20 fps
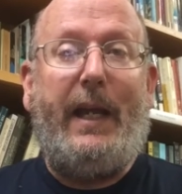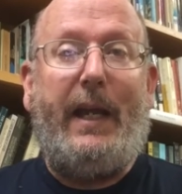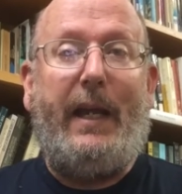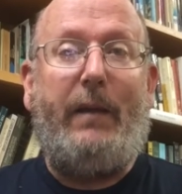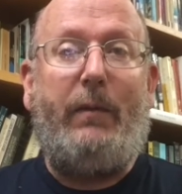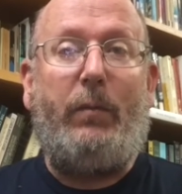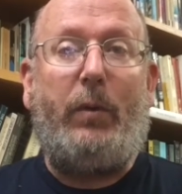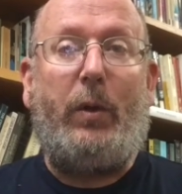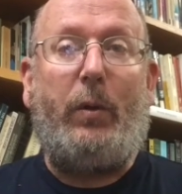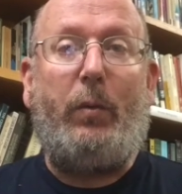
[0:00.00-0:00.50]

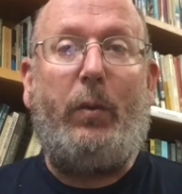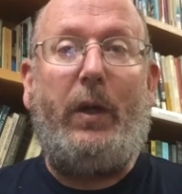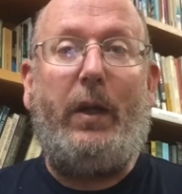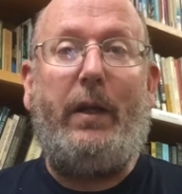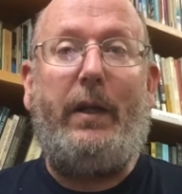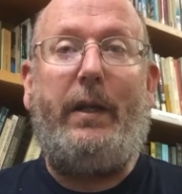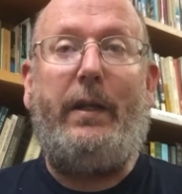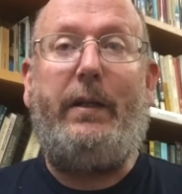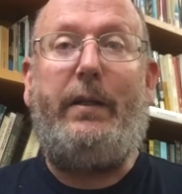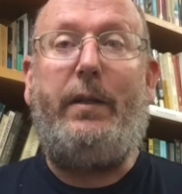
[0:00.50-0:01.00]
And we're
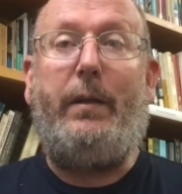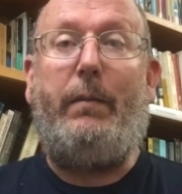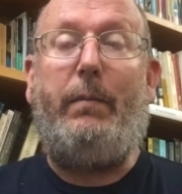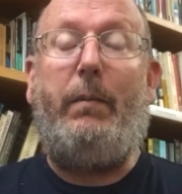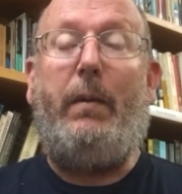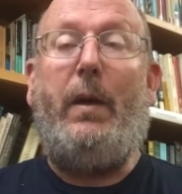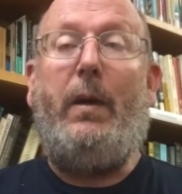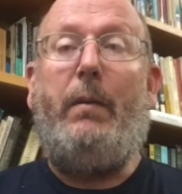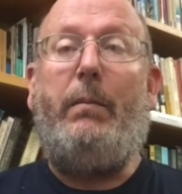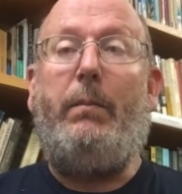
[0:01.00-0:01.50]
willing
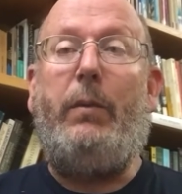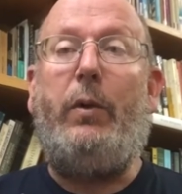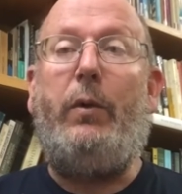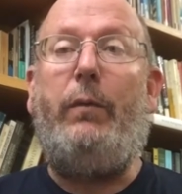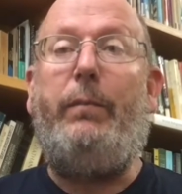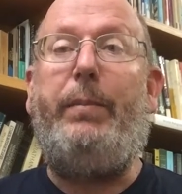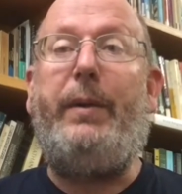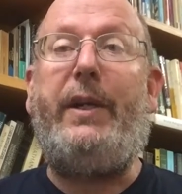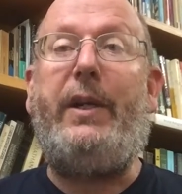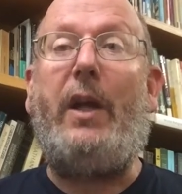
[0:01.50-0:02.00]
to
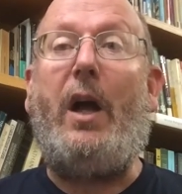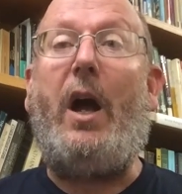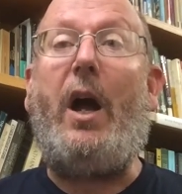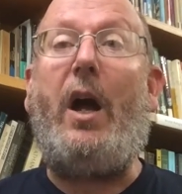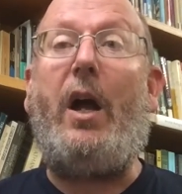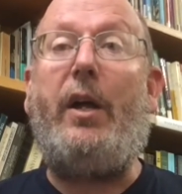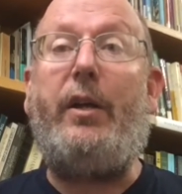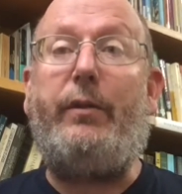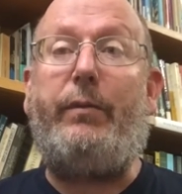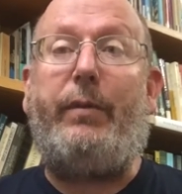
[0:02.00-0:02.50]
move
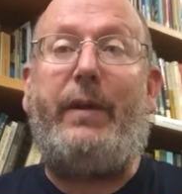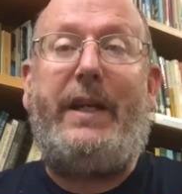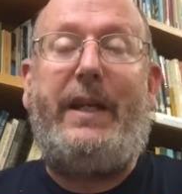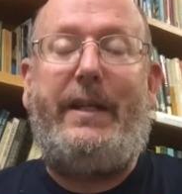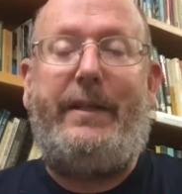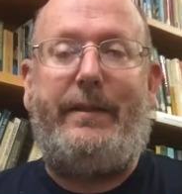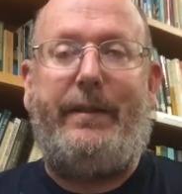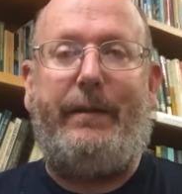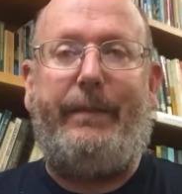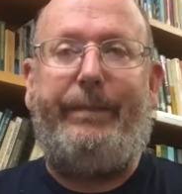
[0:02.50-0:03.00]
beyond
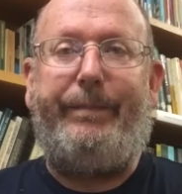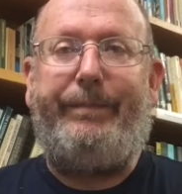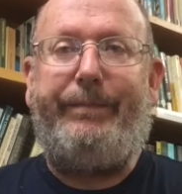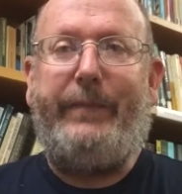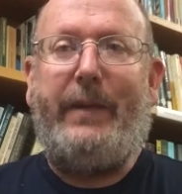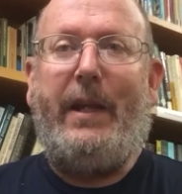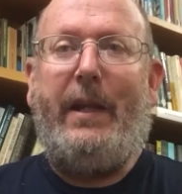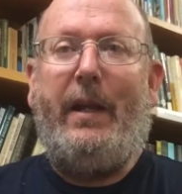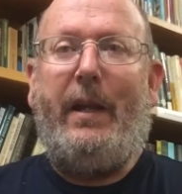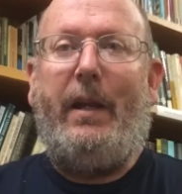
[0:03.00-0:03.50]
reason
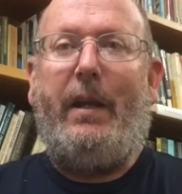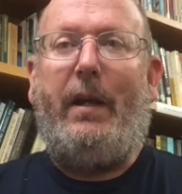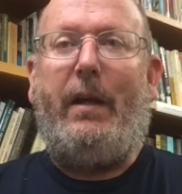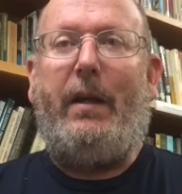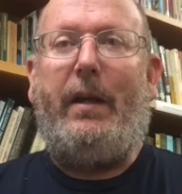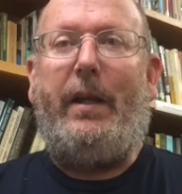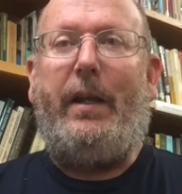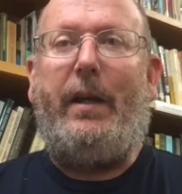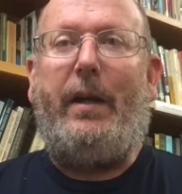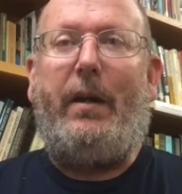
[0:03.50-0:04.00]

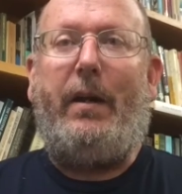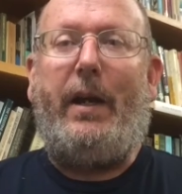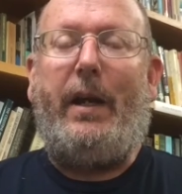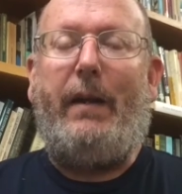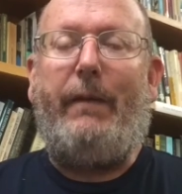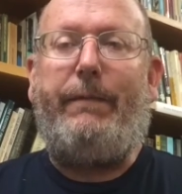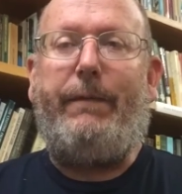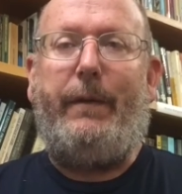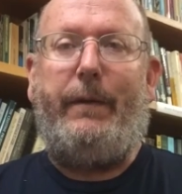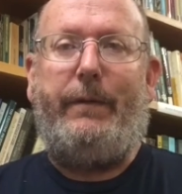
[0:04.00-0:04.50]
in our
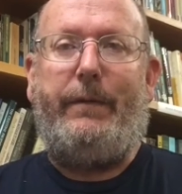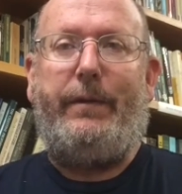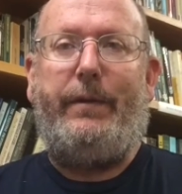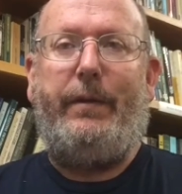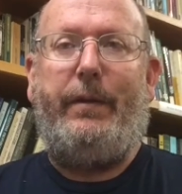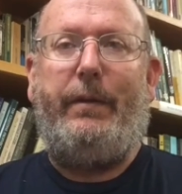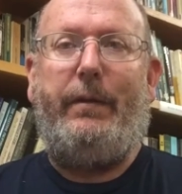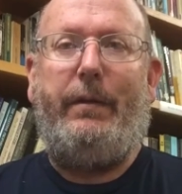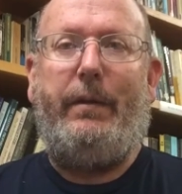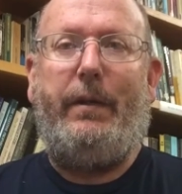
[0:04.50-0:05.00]
efforts